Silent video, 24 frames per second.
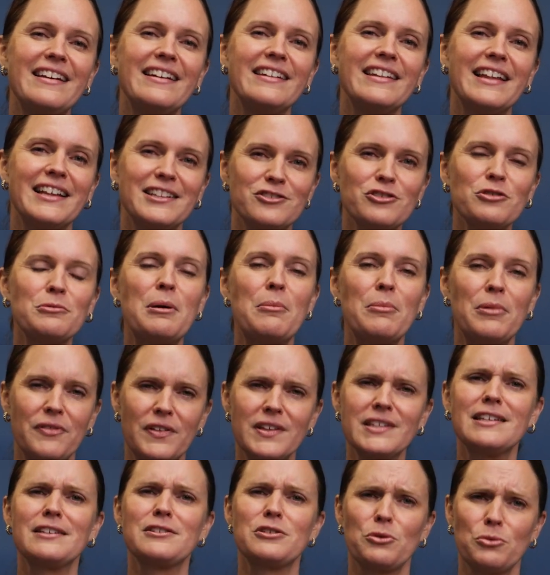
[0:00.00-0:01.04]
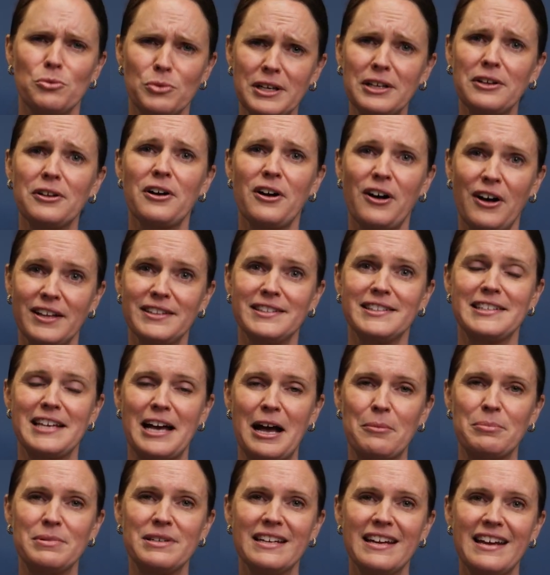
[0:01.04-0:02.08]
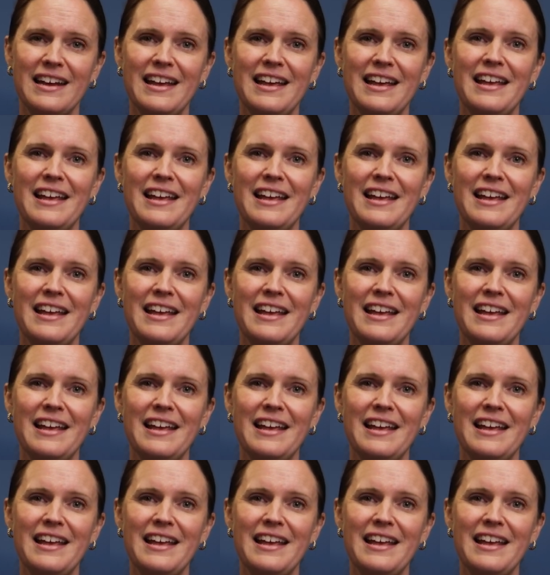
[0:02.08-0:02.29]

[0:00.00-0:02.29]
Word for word: let's remember this is a real concept